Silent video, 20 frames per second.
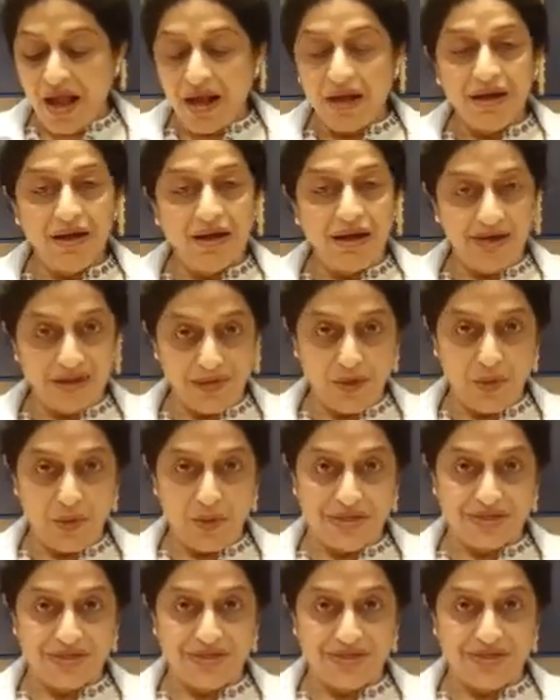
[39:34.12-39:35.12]
Another
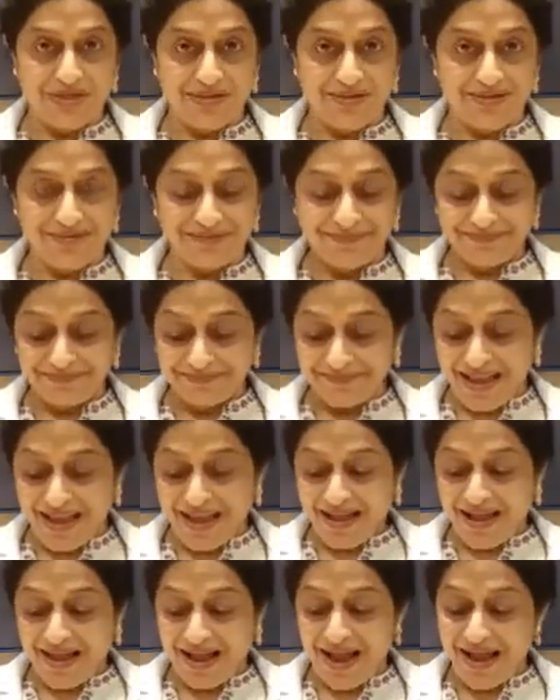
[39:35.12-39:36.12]
question.
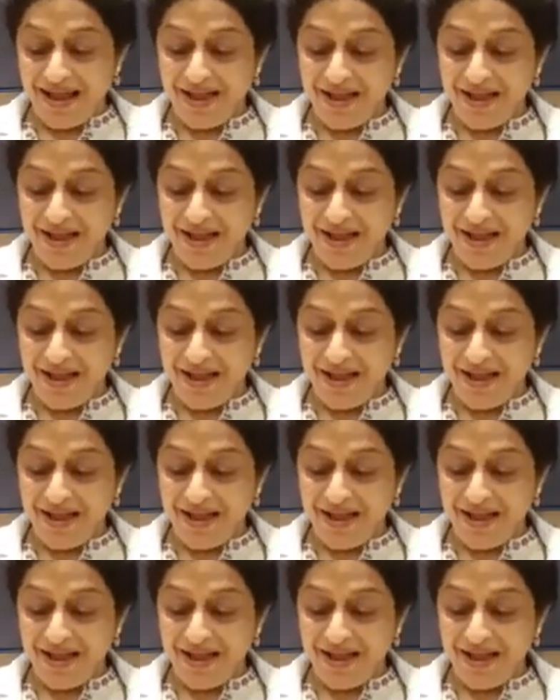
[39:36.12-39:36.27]
I